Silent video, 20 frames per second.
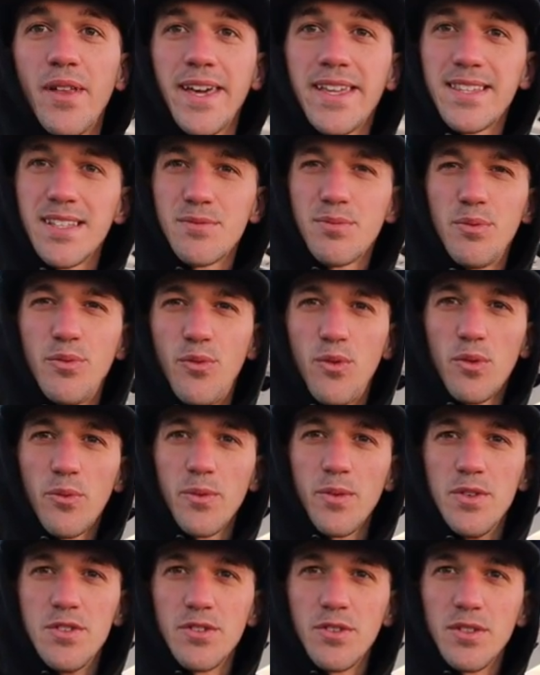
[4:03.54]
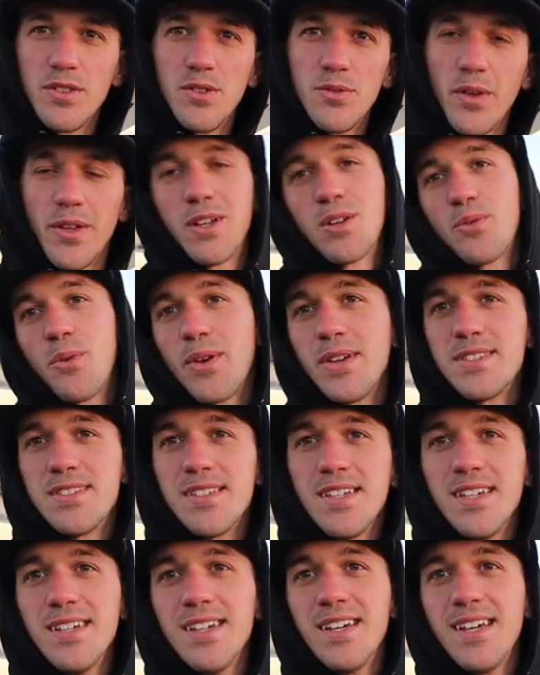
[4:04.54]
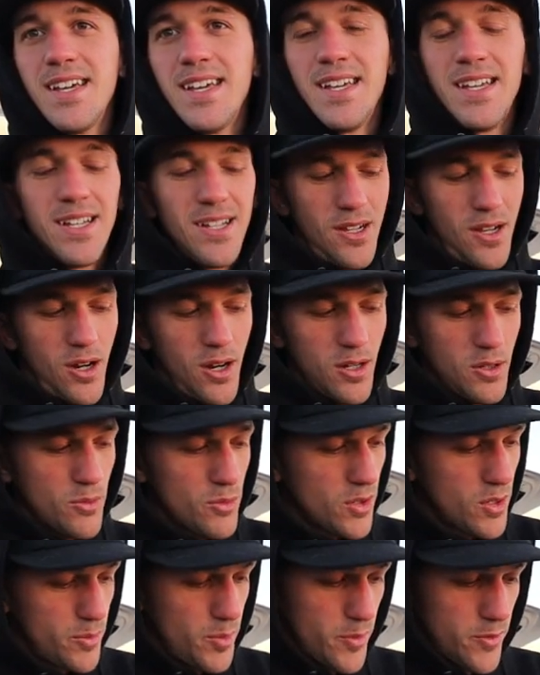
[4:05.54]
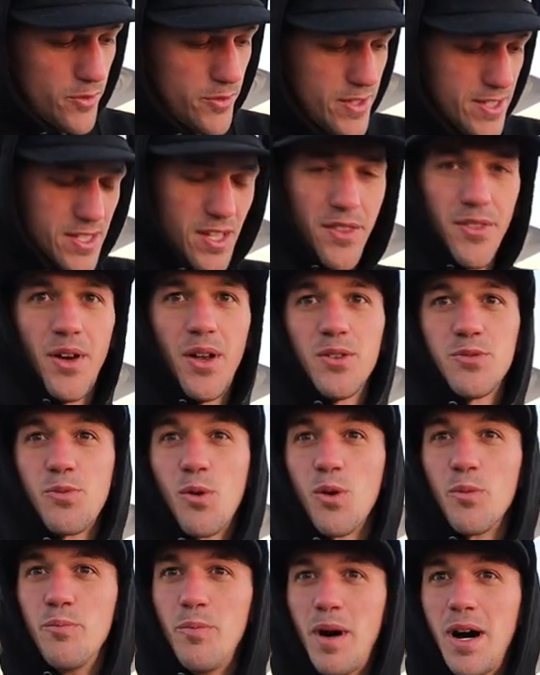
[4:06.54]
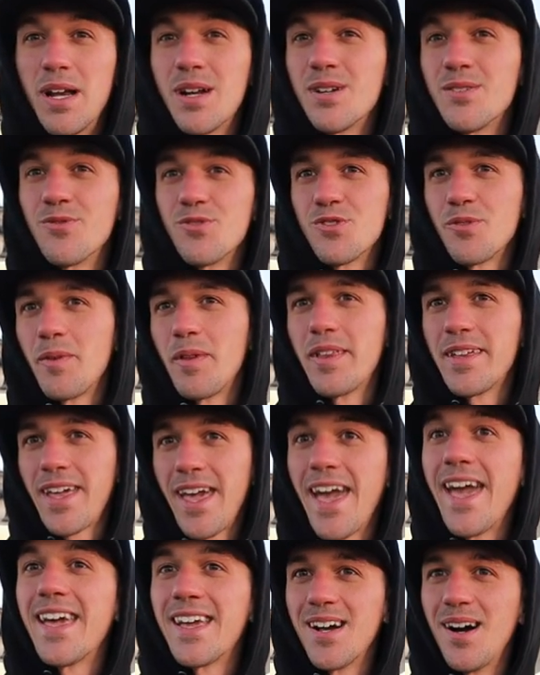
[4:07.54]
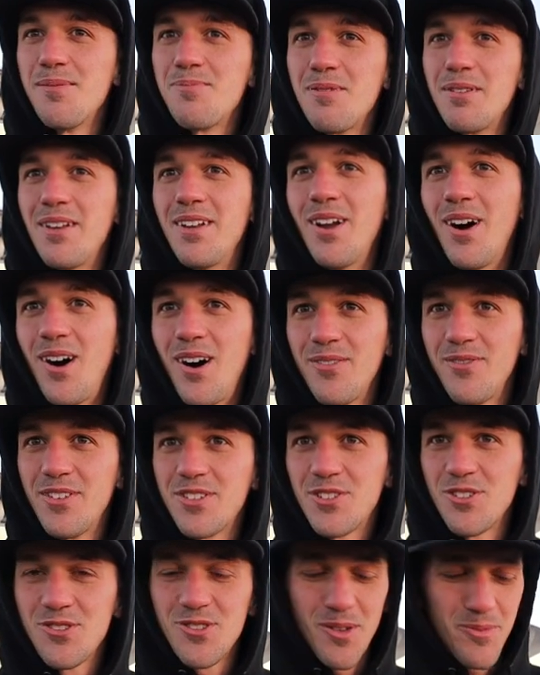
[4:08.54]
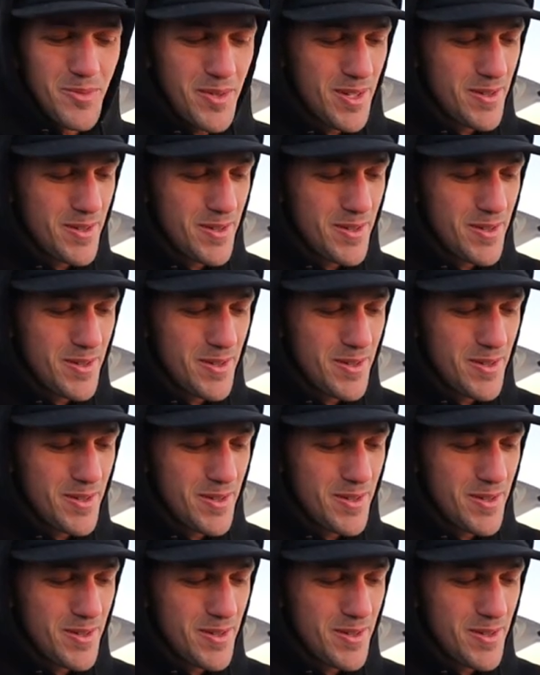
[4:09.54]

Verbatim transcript: like this before. We usually do like crazy artwork, but for this I thought it was more modern for somebody like hanging up in an office or something.